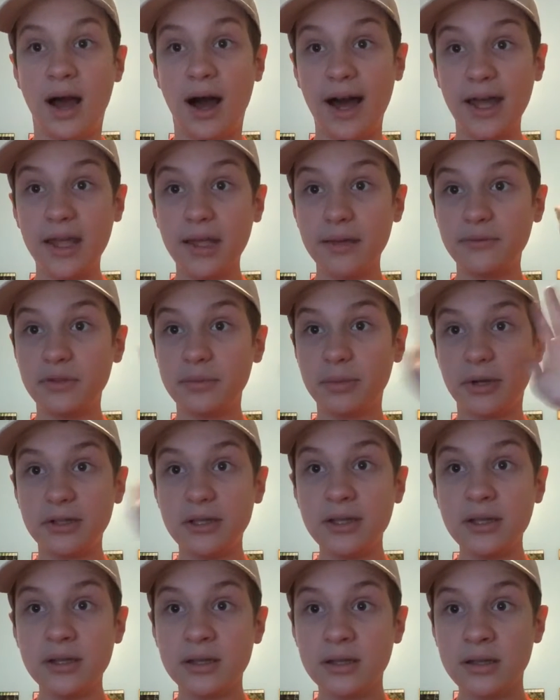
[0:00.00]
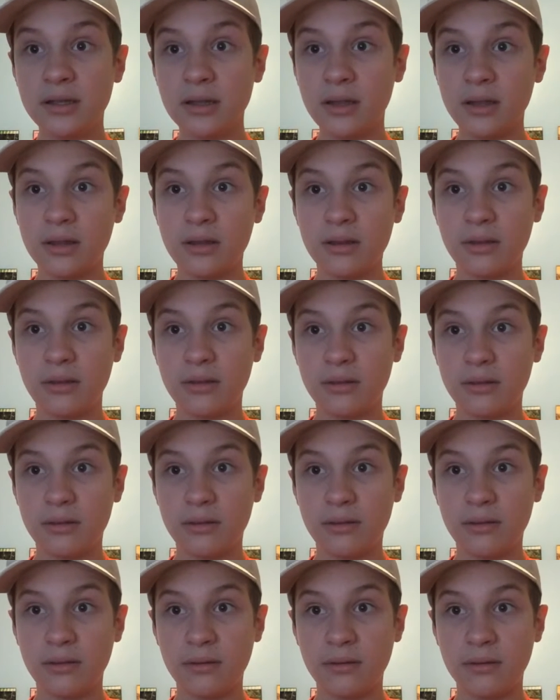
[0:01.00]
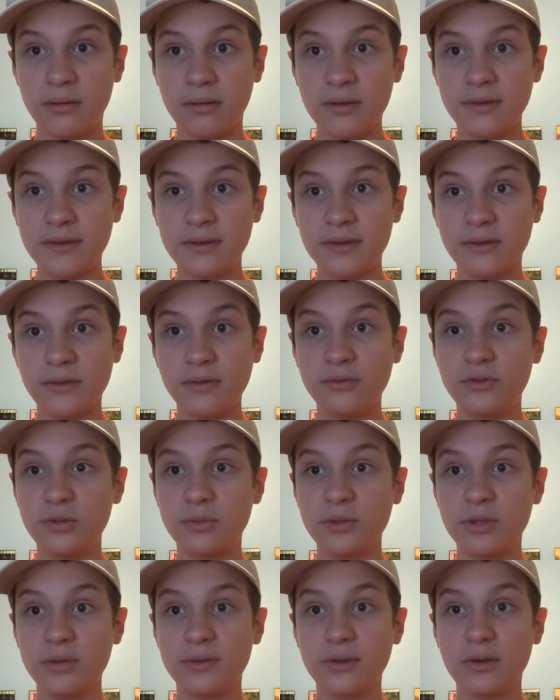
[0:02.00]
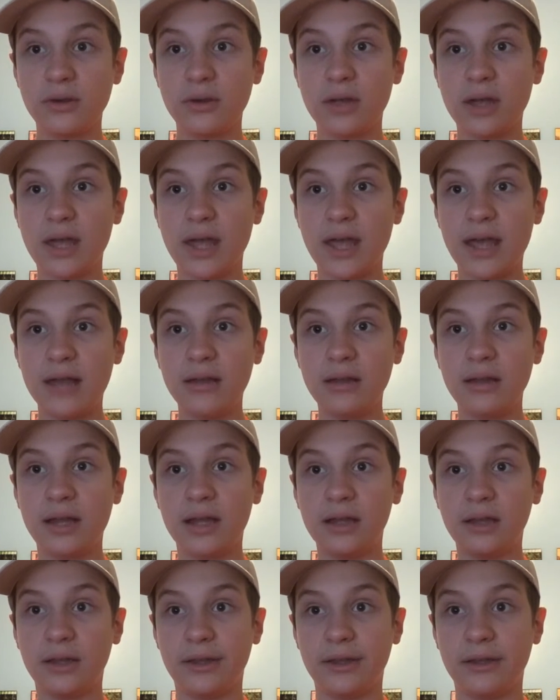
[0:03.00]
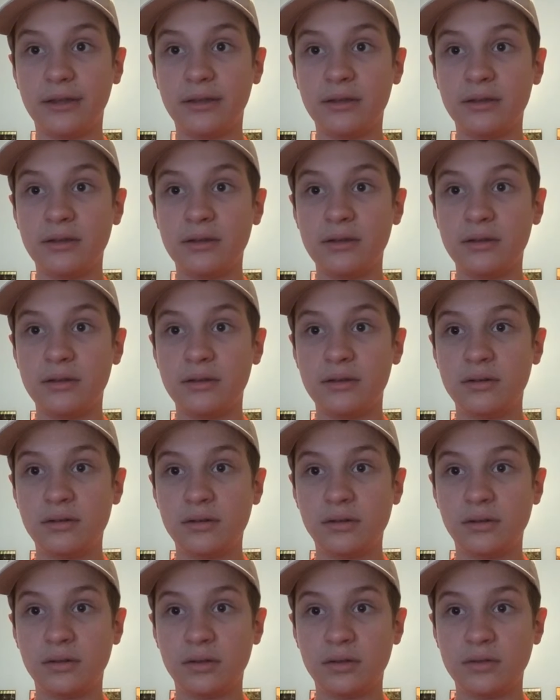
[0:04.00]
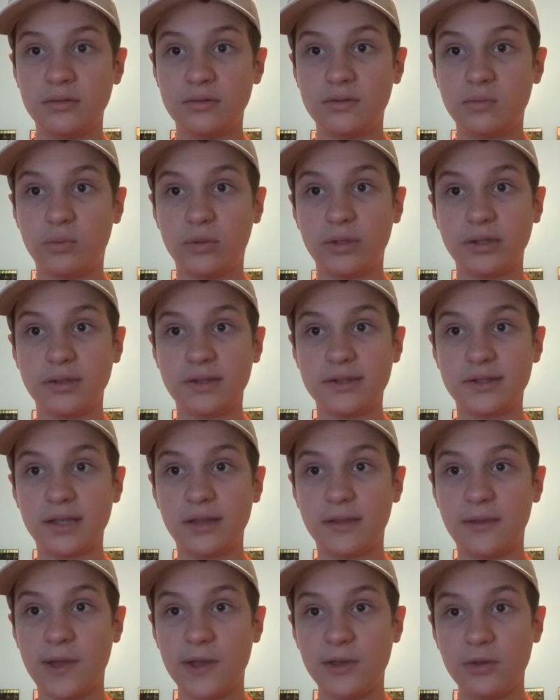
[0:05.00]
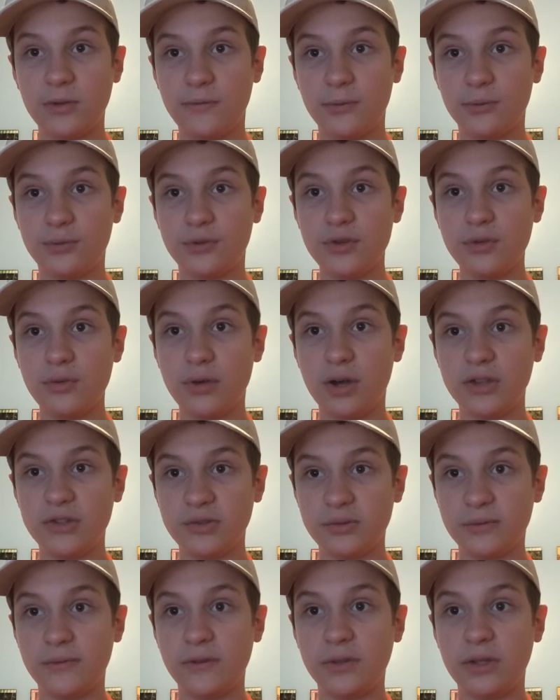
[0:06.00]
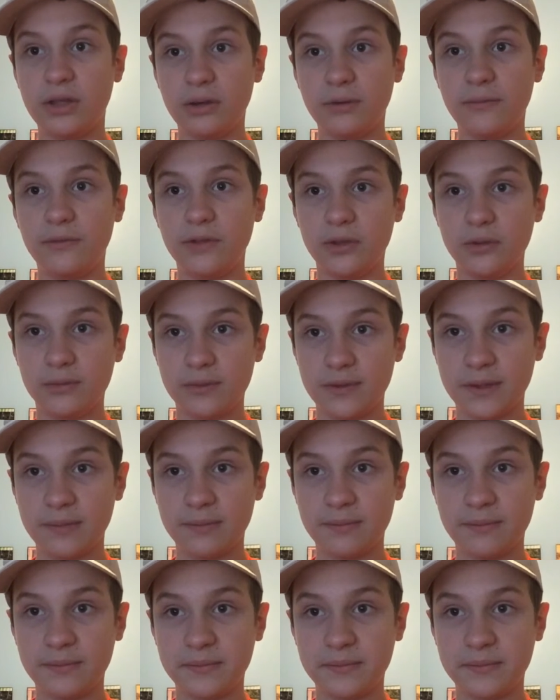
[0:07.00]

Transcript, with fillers: Hi everybody, this is YouTube user L. Etling. Just wanting to say thank you for 200 video views.